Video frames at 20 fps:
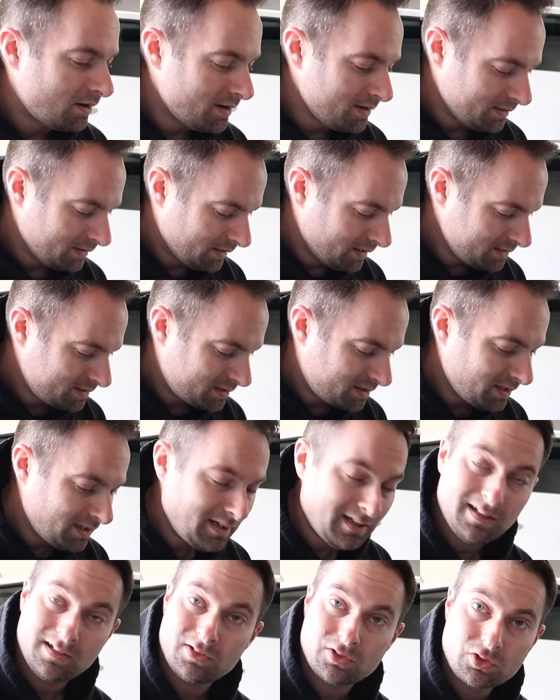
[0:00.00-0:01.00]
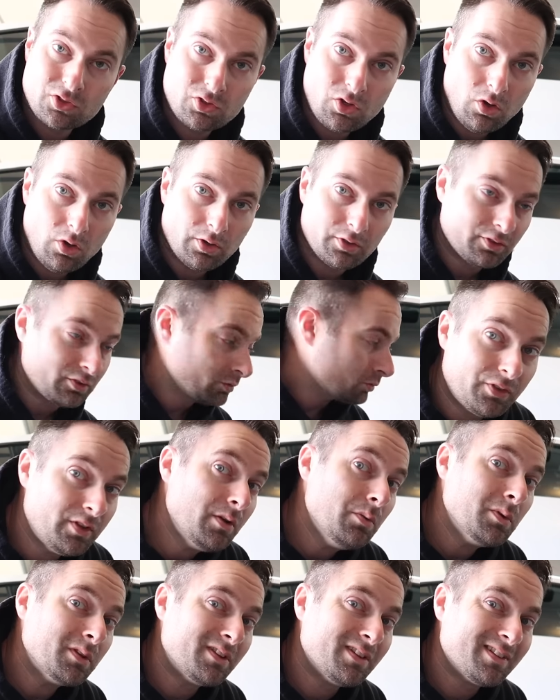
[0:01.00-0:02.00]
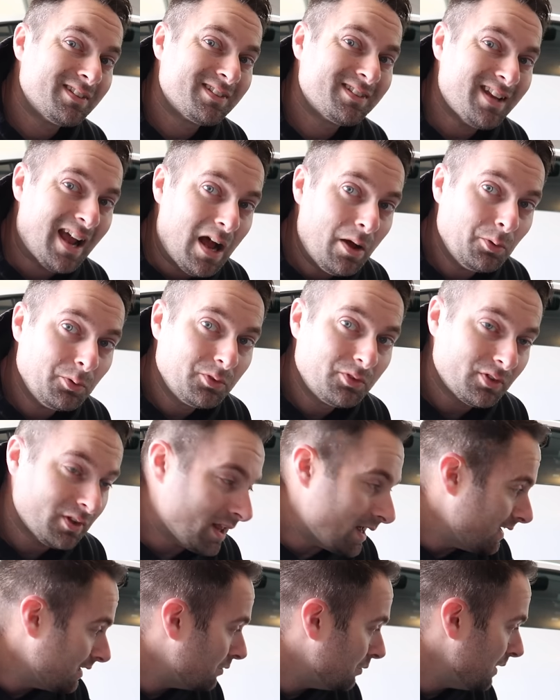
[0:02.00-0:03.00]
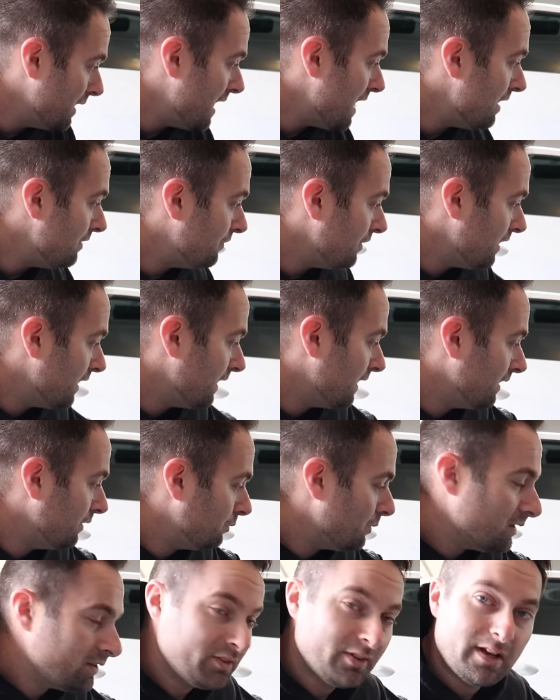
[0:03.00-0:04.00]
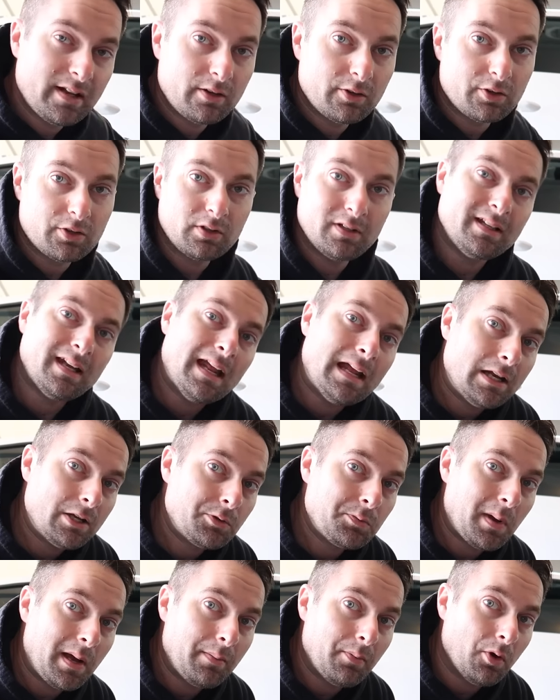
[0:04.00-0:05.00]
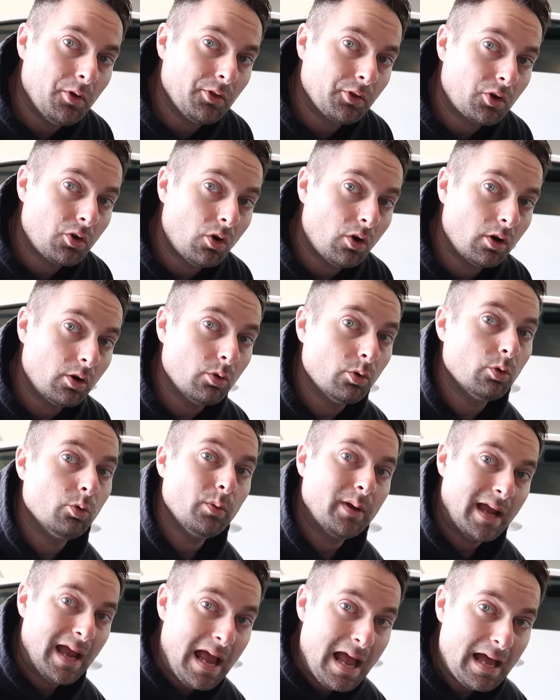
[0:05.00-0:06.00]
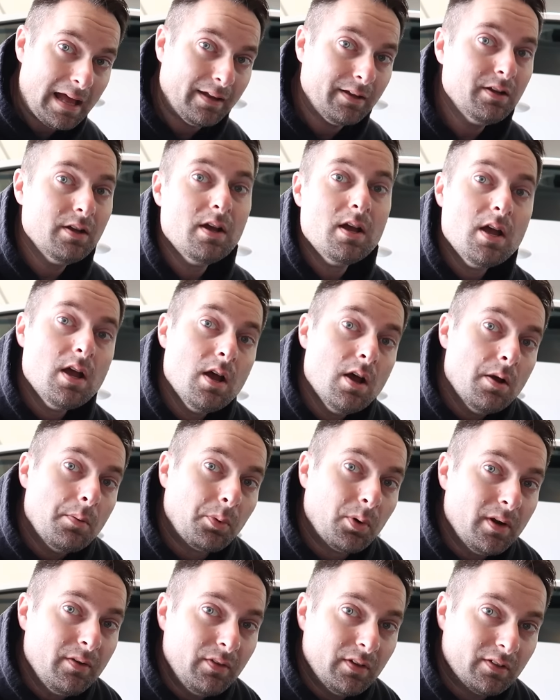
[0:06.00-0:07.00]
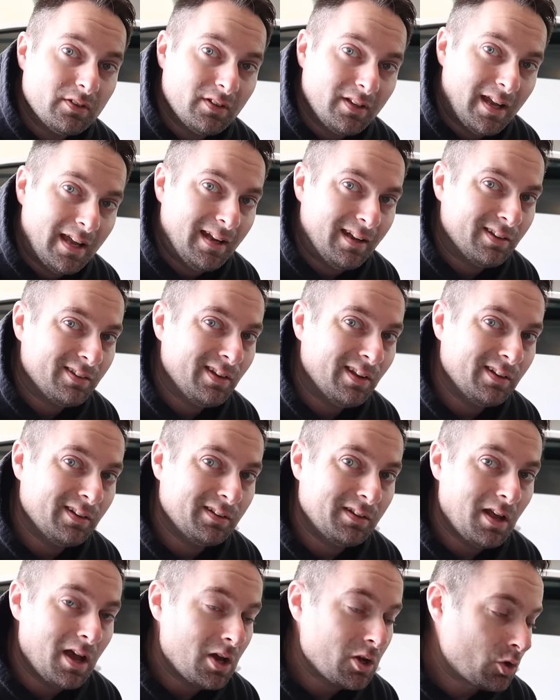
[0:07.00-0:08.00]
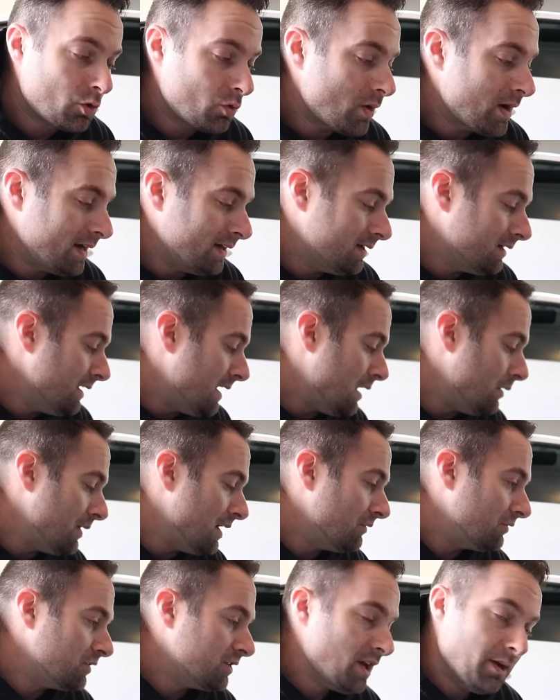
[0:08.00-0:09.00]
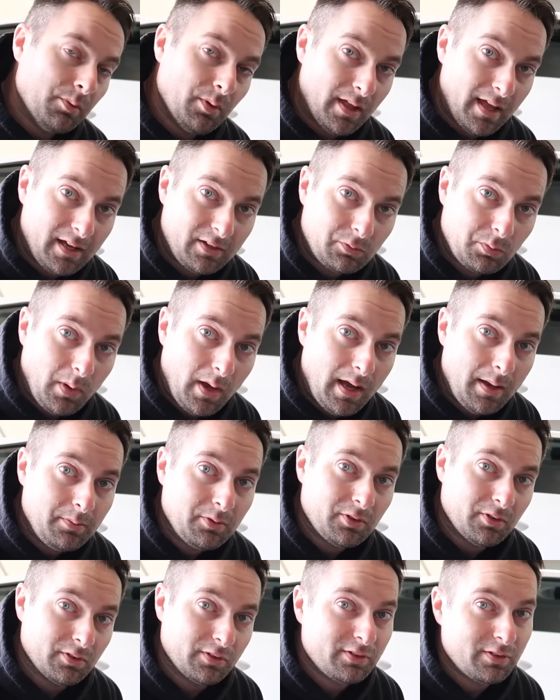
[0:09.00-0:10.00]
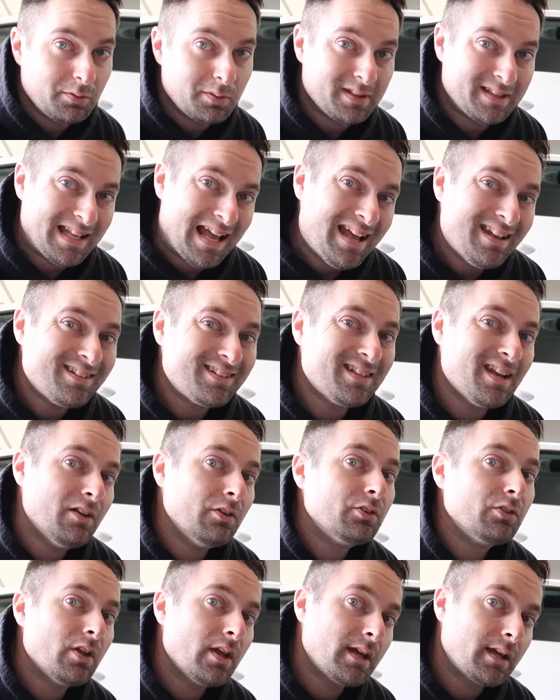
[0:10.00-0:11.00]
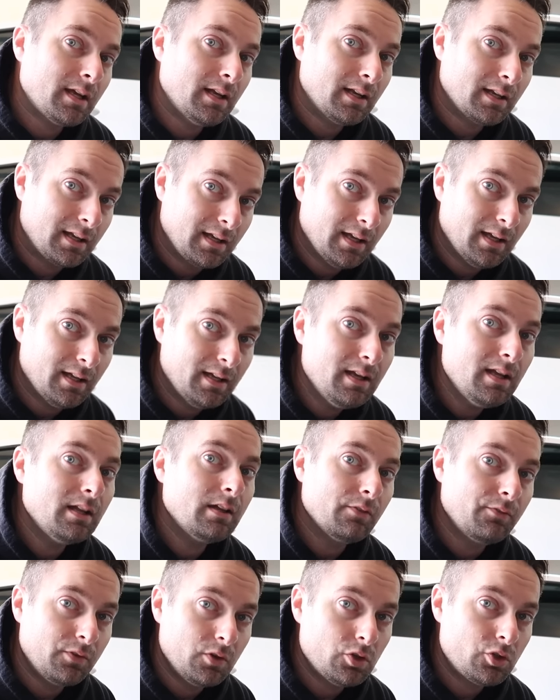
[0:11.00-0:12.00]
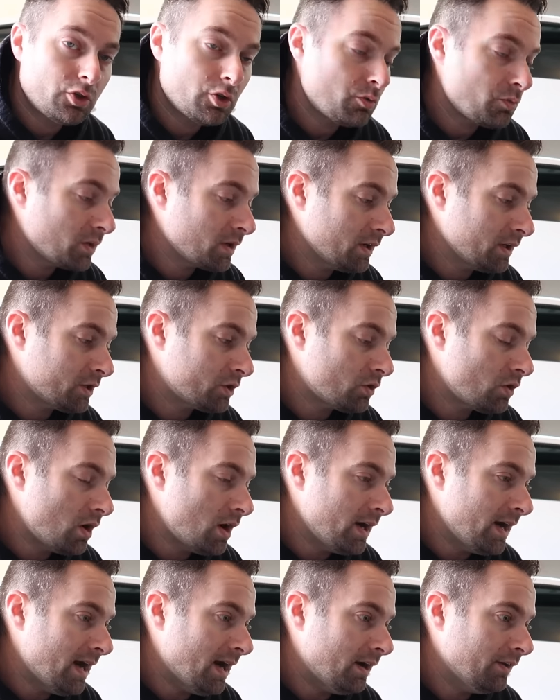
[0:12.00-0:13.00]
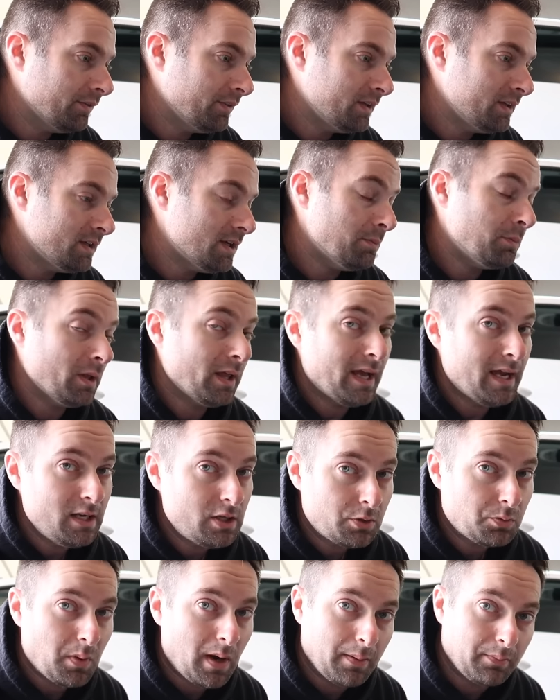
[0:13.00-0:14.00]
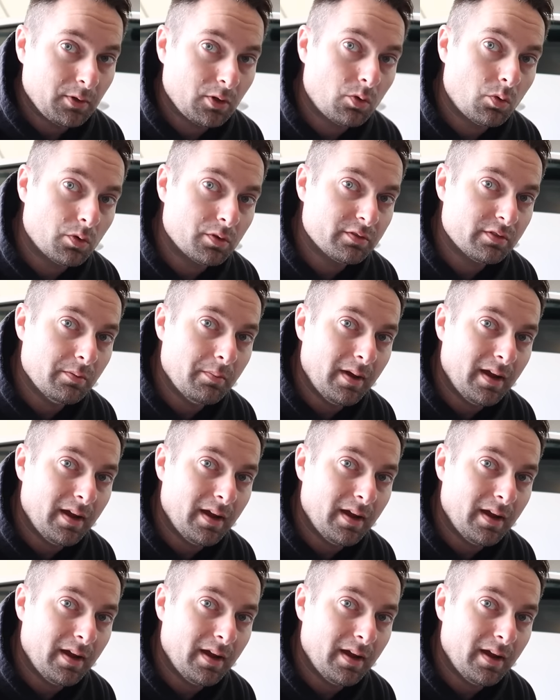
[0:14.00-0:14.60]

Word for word: All right, let's get it installed and see what this sounds like. We have a resonator delete H pipe on the car, or we had, previously and it sounded great. Now we have the double X pipe, so let's see what that sounds like. And again, in the future, we're gonna try out the double H pipe that Corsa